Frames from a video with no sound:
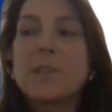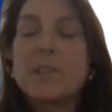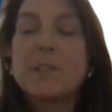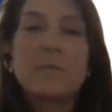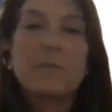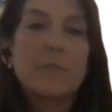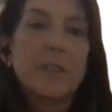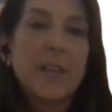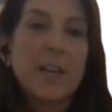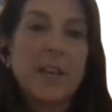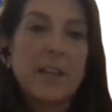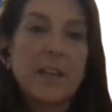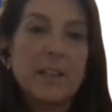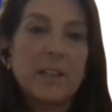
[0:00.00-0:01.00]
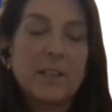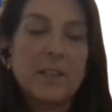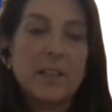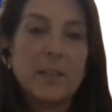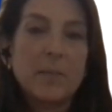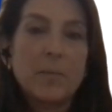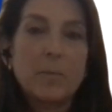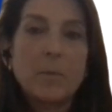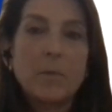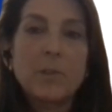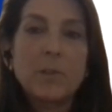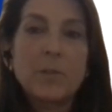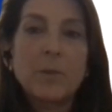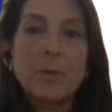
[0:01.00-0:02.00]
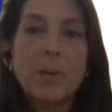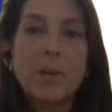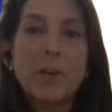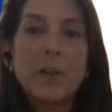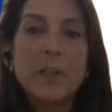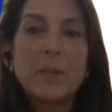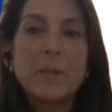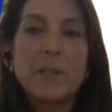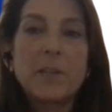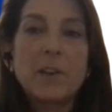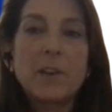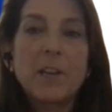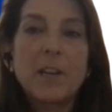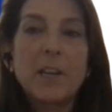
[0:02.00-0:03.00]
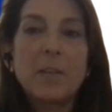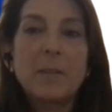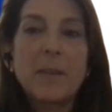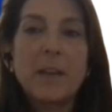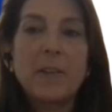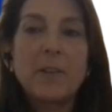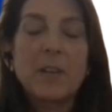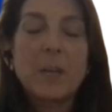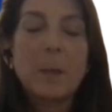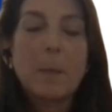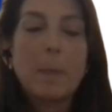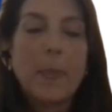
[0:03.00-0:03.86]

part of the reason for that is that most of what we're going to be talking about